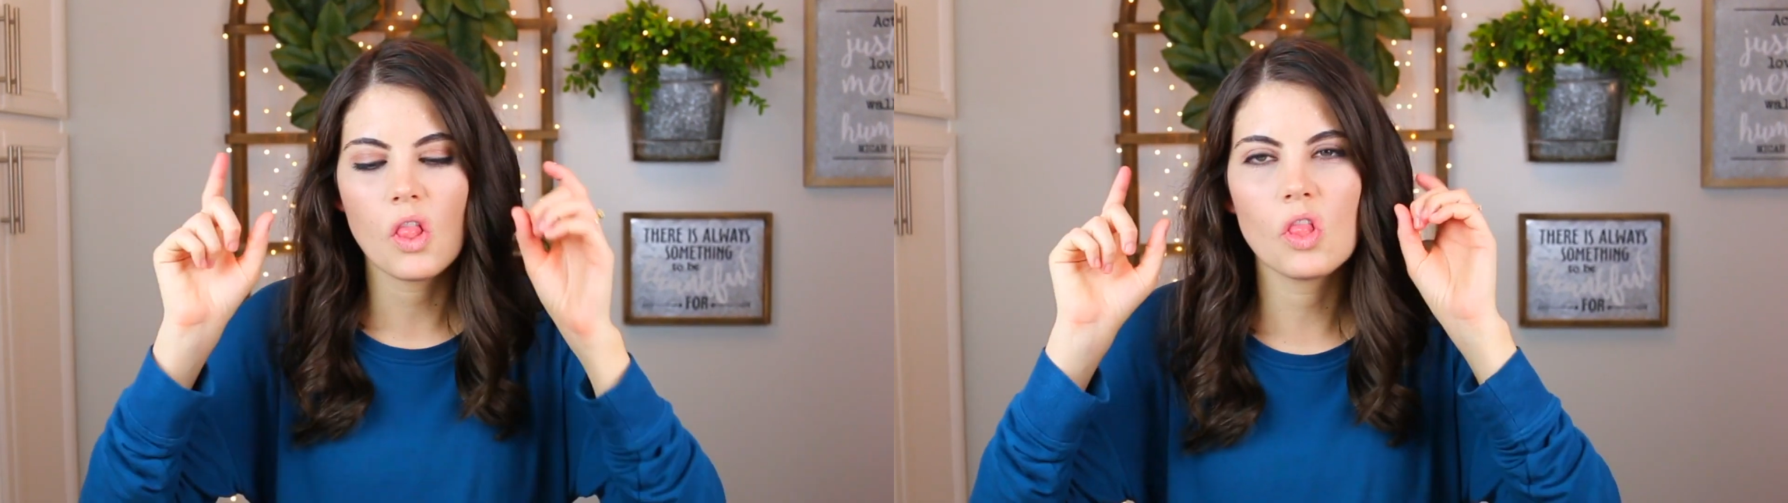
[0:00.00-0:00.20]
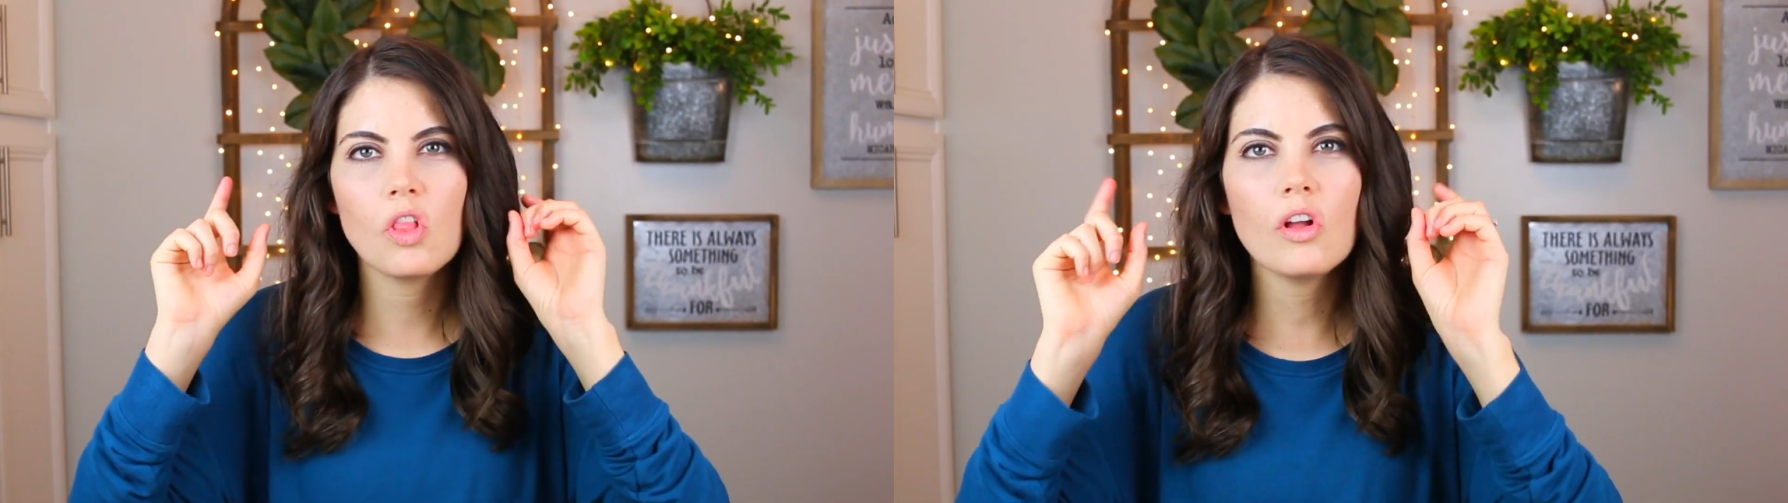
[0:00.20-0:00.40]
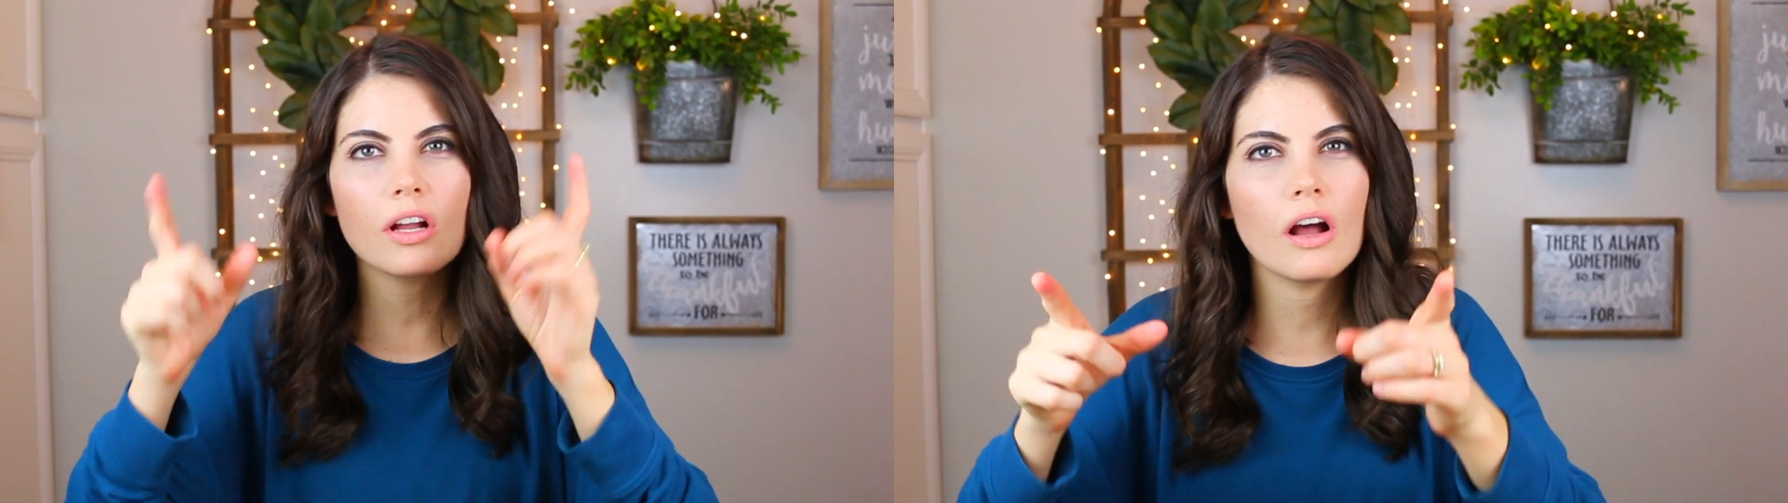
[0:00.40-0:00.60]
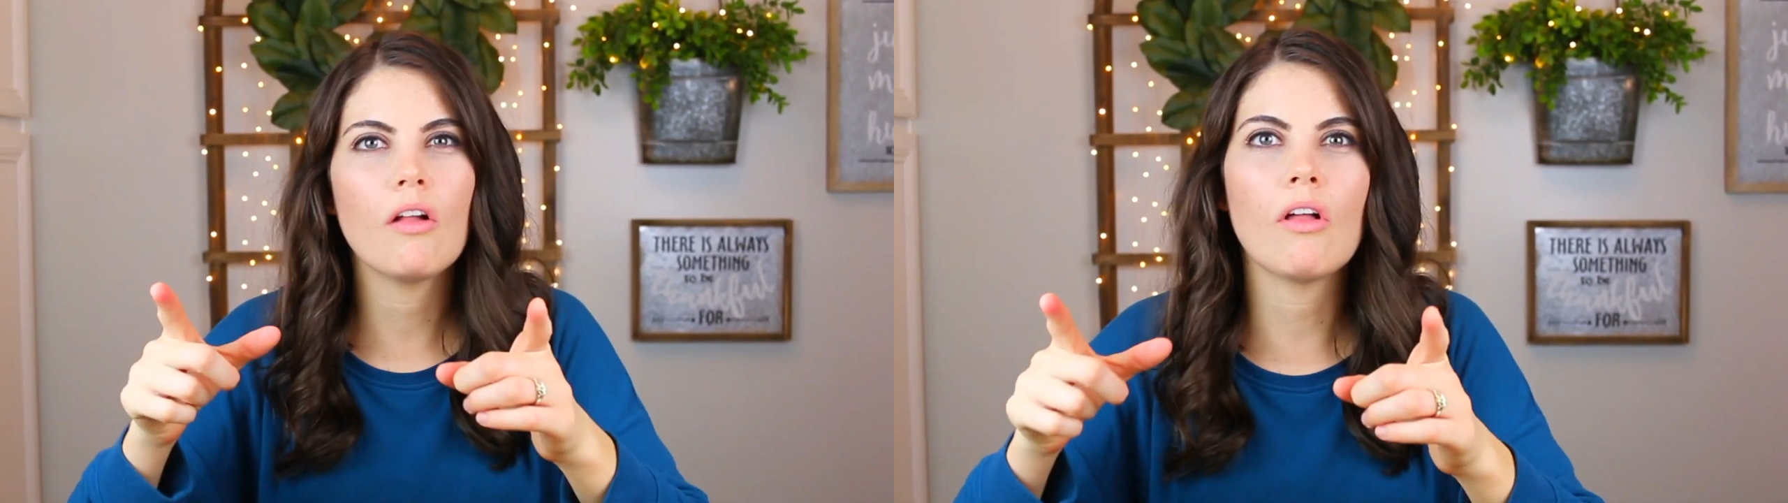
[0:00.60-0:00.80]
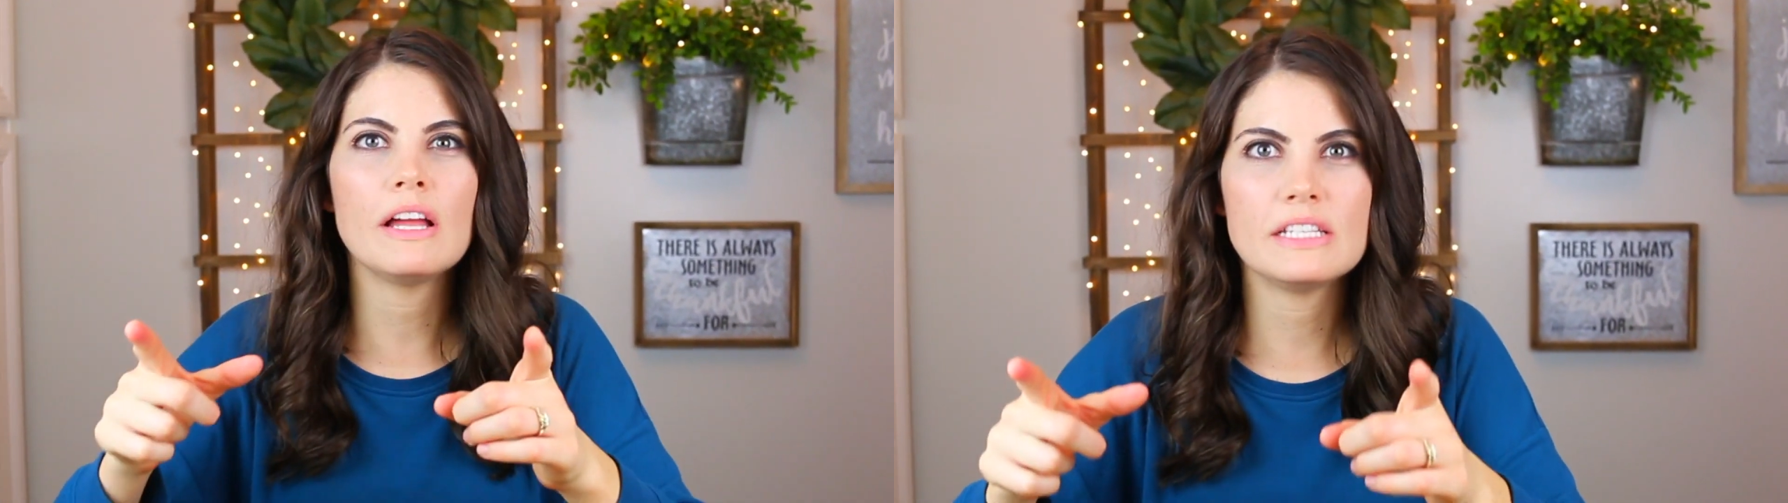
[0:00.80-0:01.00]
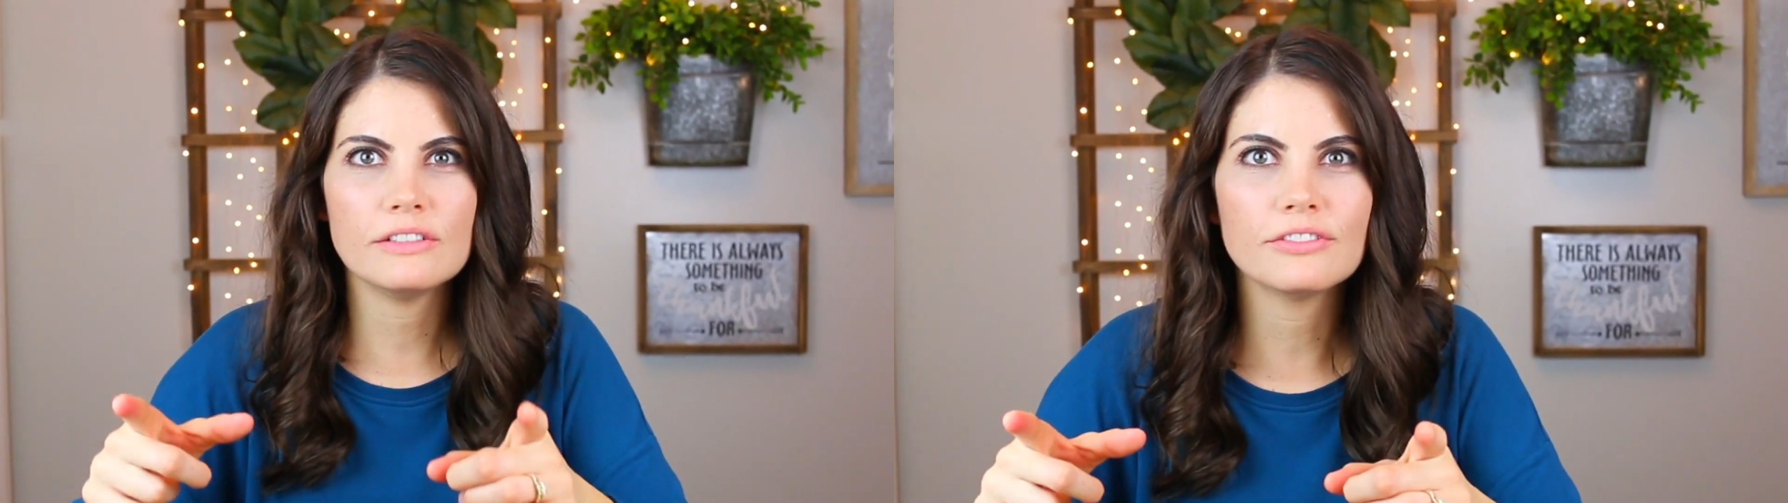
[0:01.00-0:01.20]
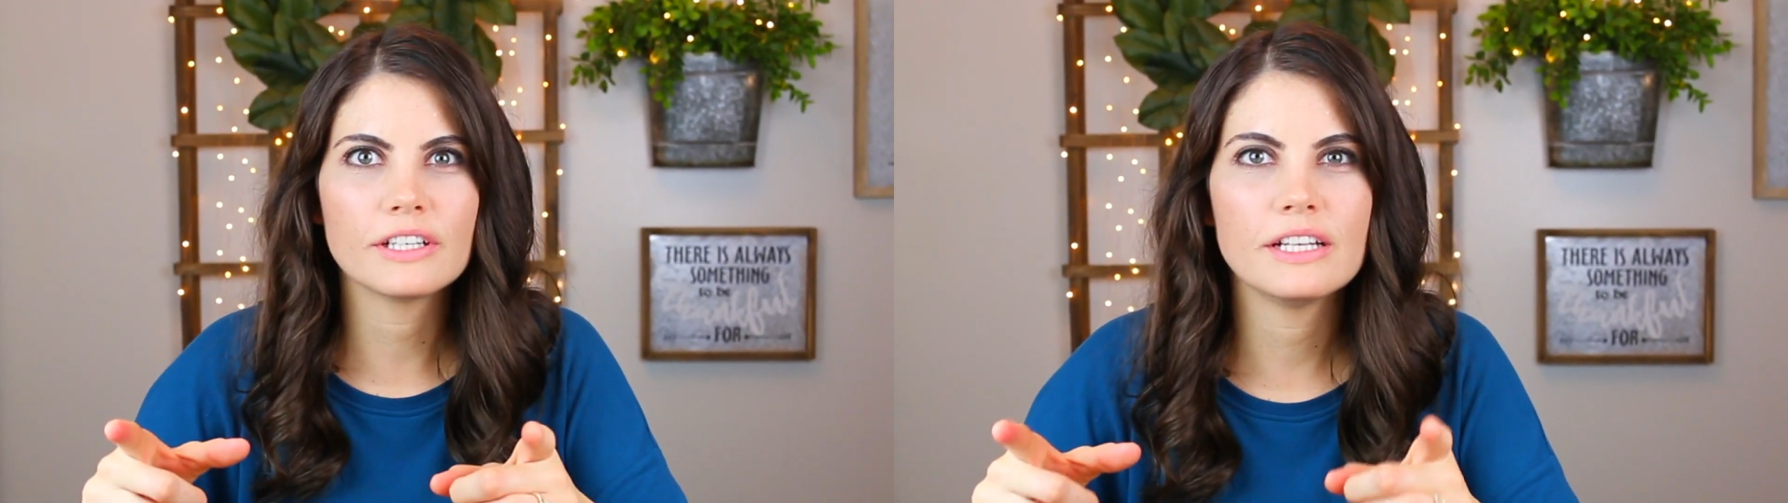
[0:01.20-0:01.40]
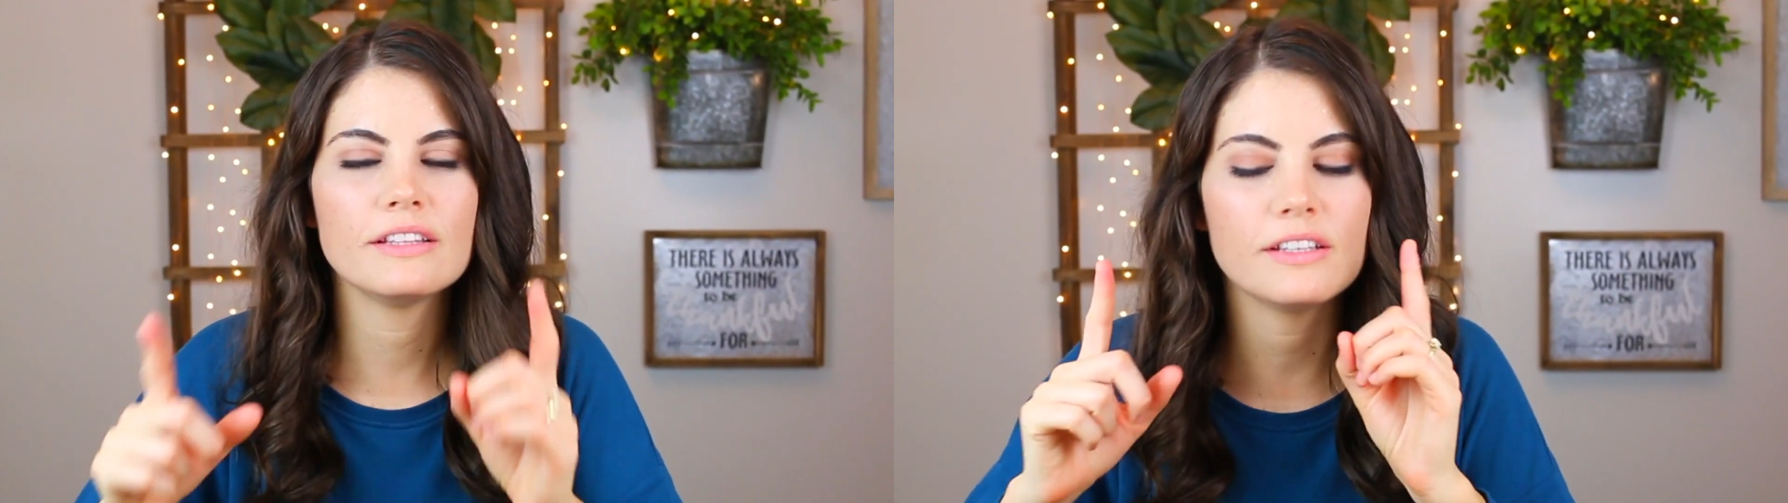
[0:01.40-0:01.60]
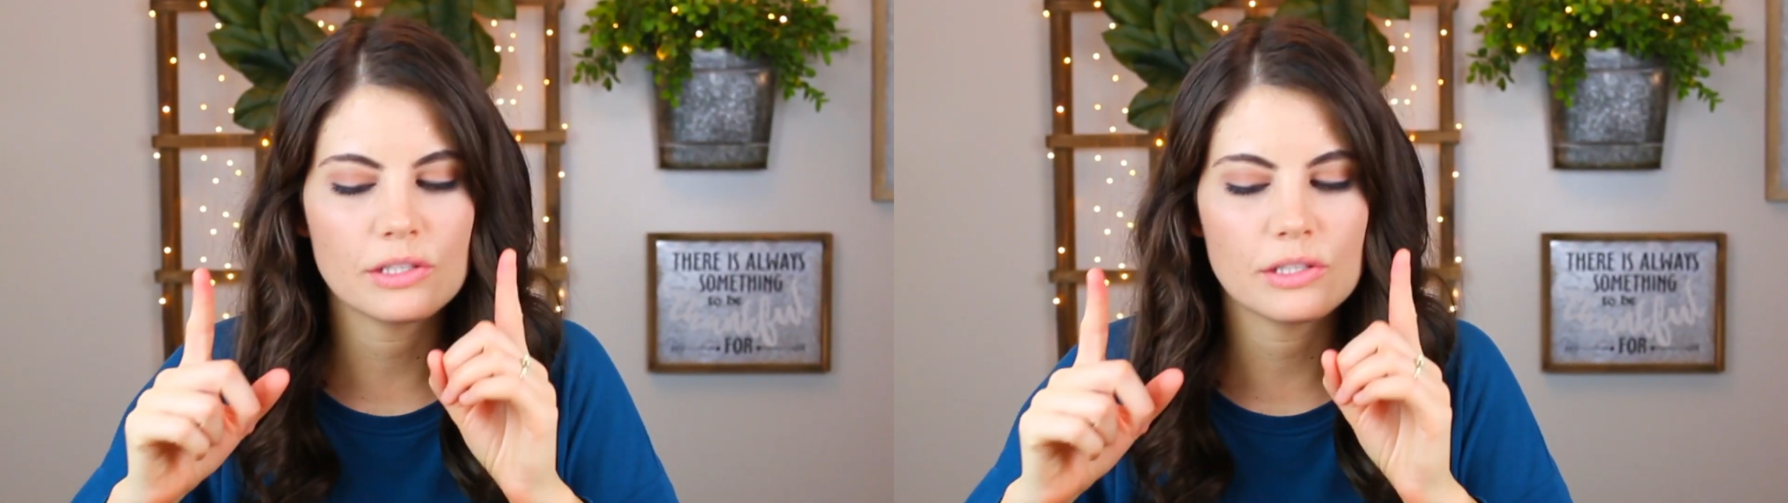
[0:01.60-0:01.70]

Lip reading: look a lot different than